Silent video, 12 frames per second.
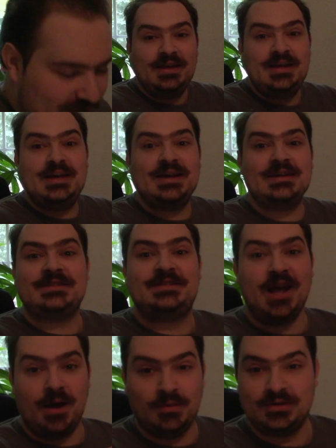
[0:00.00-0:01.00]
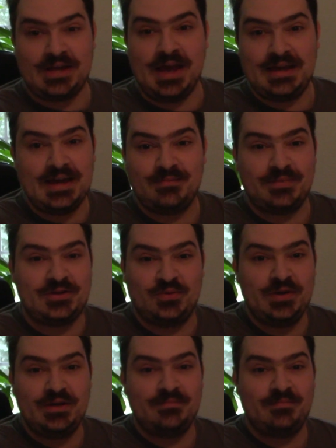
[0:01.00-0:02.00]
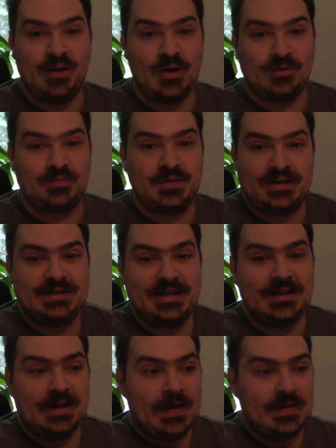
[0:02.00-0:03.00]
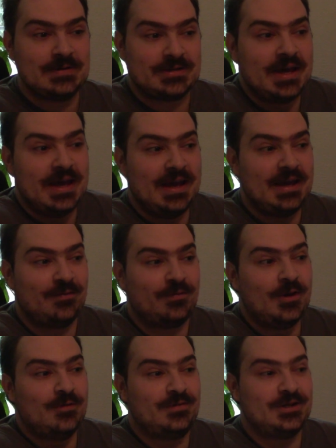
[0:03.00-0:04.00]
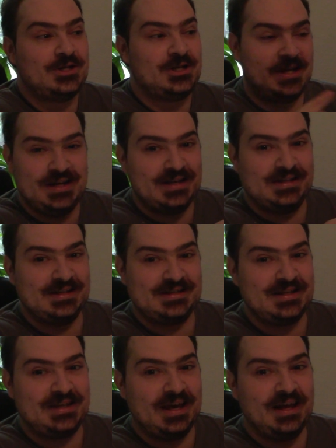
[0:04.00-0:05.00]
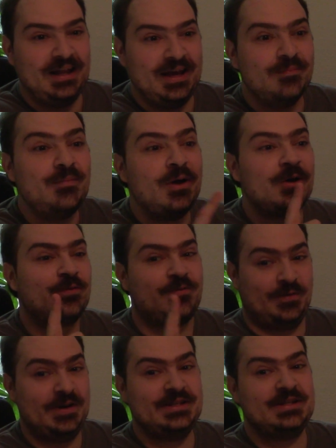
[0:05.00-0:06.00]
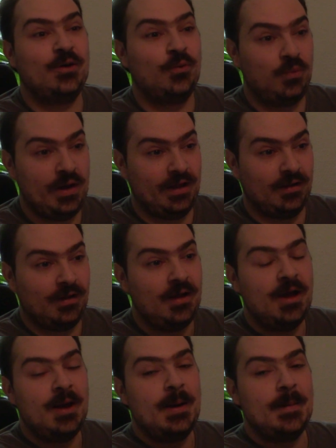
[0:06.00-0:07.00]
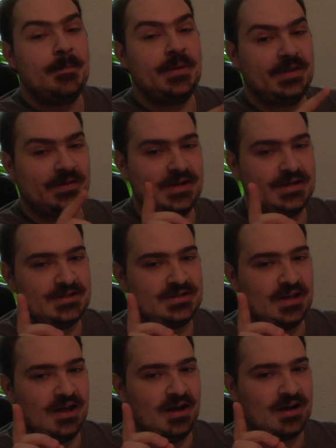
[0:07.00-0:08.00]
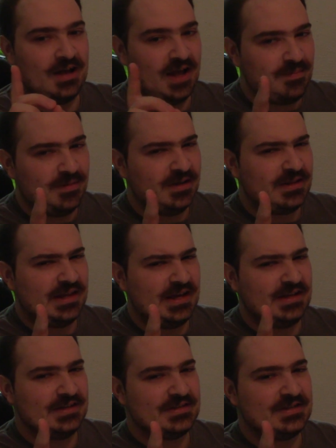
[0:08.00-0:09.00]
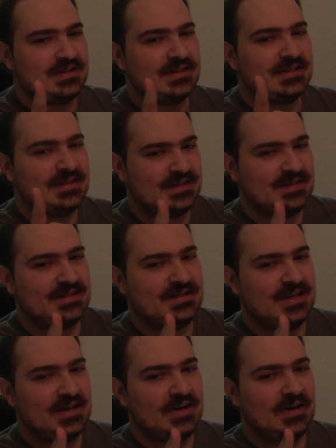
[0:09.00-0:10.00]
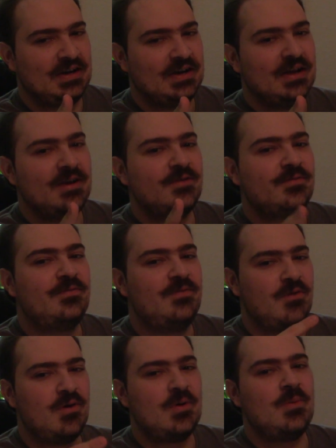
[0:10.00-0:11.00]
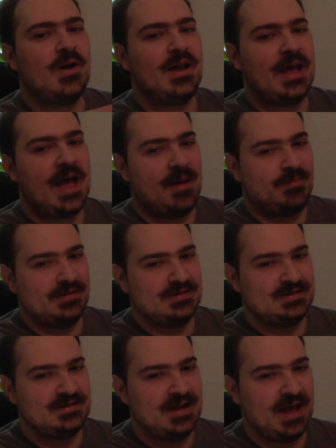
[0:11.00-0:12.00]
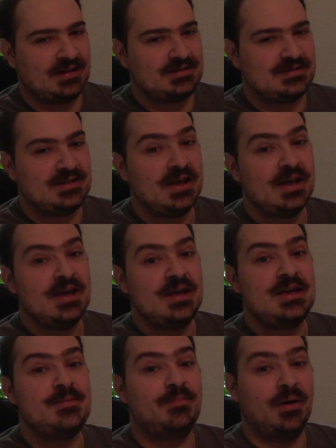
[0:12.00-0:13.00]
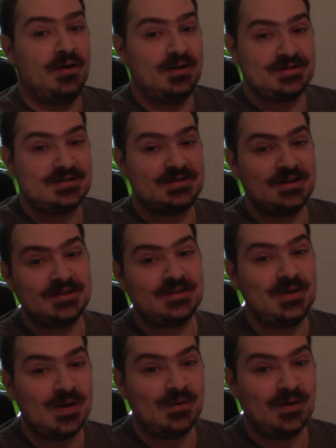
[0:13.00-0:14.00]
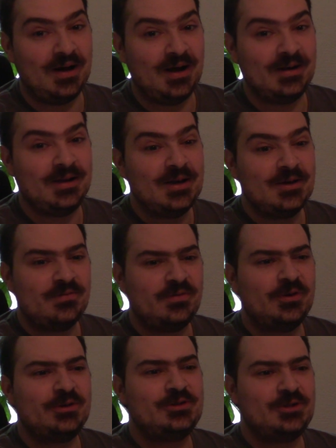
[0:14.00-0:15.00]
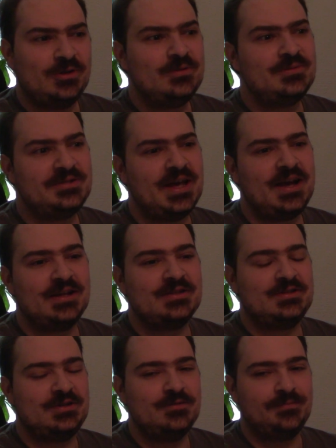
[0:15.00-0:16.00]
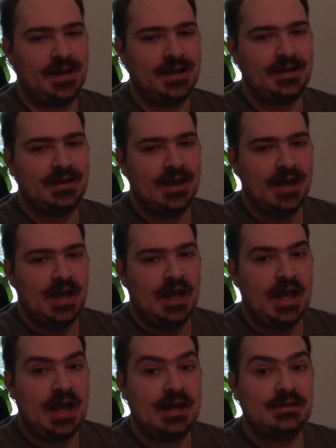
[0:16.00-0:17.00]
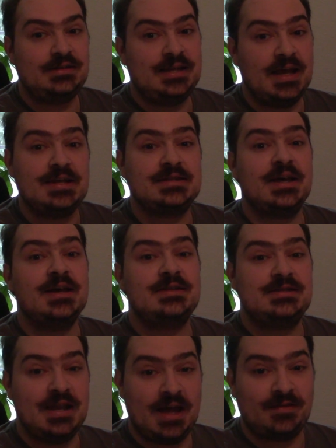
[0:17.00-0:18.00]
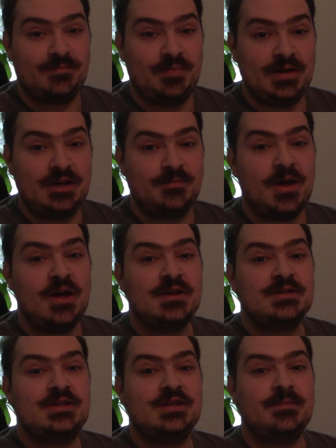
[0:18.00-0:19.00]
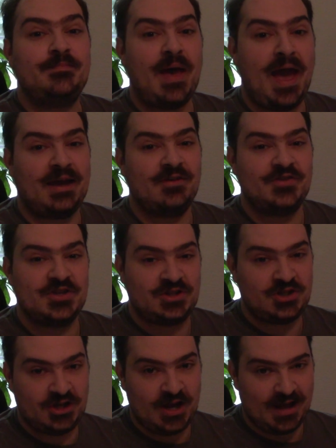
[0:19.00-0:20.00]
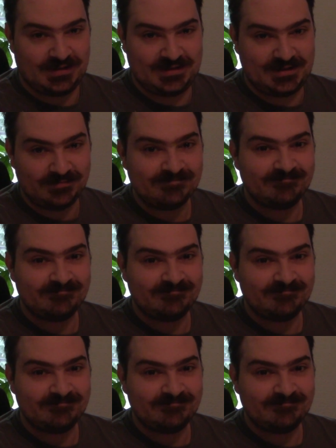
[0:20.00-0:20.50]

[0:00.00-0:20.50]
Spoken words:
He is double taking between both because he knows if Vegeta doesn't kill him, Frieza will. But there is a couple of things to consider for what happens next. He pauses on Gohan for 2 seconds too many and takes a death beam to the back of his chest.